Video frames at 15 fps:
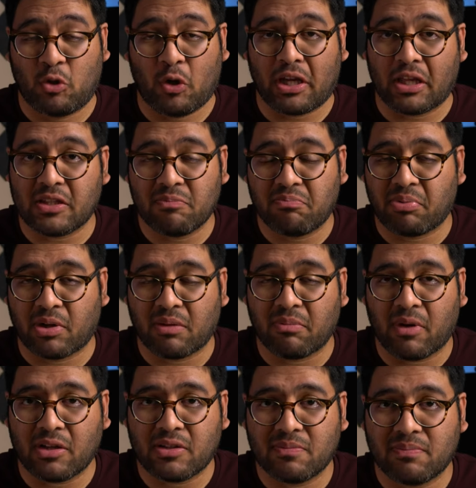crickets, pretty
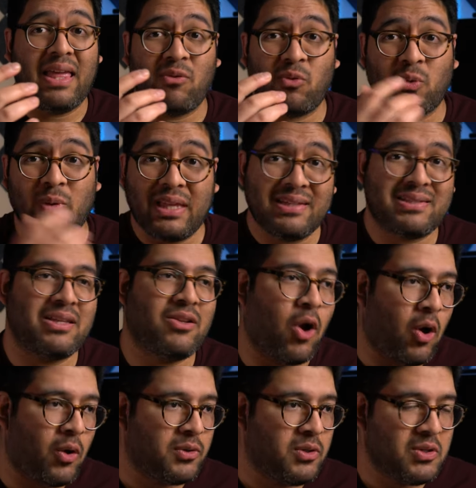much. They released an
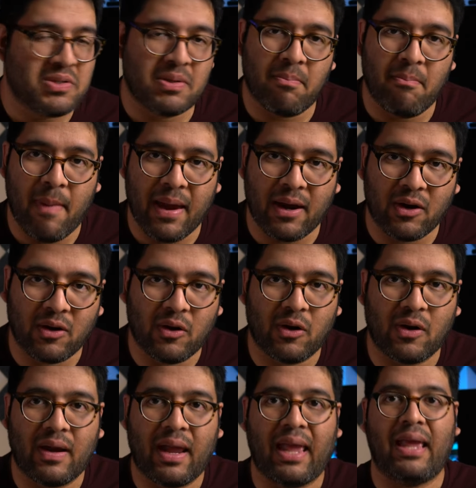all new Submariner